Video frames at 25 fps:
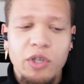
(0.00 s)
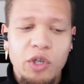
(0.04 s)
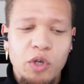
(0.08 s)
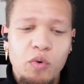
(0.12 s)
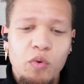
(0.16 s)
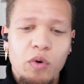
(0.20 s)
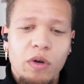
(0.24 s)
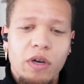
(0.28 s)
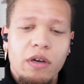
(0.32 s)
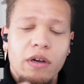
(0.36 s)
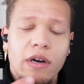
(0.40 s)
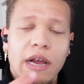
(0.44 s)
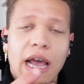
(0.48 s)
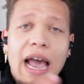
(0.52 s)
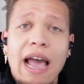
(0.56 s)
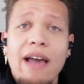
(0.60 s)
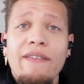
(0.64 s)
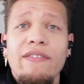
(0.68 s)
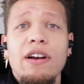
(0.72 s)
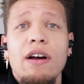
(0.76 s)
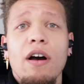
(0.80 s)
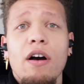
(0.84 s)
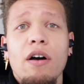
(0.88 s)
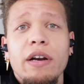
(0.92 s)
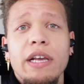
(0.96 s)
You could have
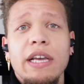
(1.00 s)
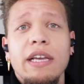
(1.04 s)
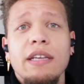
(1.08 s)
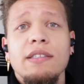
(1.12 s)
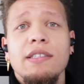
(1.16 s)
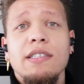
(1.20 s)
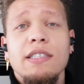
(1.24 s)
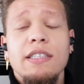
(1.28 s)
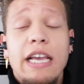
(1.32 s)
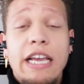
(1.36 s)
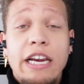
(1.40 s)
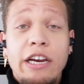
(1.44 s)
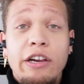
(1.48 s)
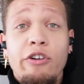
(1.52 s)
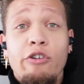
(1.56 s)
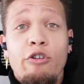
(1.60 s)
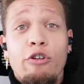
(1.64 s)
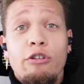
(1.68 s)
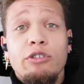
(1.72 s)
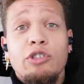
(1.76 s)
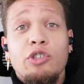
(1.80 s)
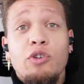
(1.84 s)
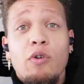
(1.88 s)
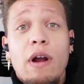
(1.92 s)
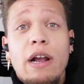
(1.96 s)
an audience and
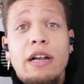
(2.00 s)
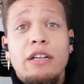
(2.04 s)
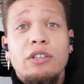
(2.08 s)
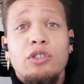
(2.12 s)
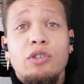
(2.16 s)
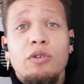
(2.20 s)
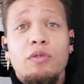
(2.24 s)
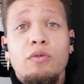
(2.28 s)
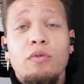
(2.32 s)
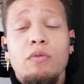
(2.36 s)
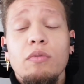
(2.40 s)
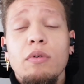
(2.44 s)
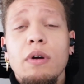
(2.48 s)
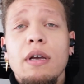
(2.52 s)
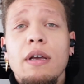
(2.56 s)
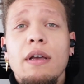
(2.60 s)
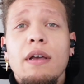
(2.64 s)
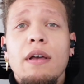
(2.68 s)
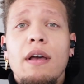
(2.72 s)
you're trying to,